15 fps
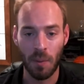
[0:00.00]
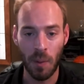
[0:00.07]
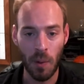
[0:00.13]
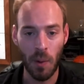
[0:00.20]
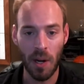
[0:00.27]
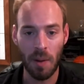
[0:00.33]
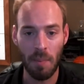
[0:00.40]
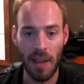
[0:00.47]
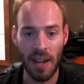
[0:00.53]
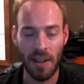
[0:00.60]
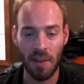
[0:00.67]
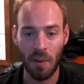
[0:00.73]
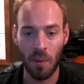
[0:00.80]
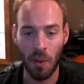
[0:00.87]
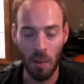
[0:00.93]
We want to make
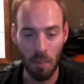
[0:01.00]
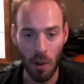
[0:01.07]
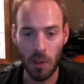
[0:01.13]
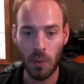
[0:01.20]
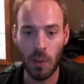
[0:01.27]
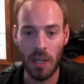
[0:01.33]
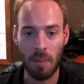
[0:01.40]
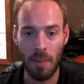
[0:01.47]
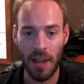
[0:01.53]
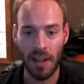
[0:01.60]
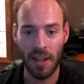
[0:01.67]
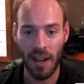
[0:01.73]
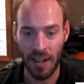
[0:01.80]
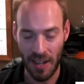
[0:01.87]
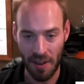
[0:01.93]
the most we can make
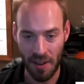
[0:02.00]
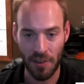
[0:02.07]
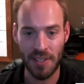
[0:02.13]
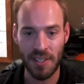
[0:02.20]
on every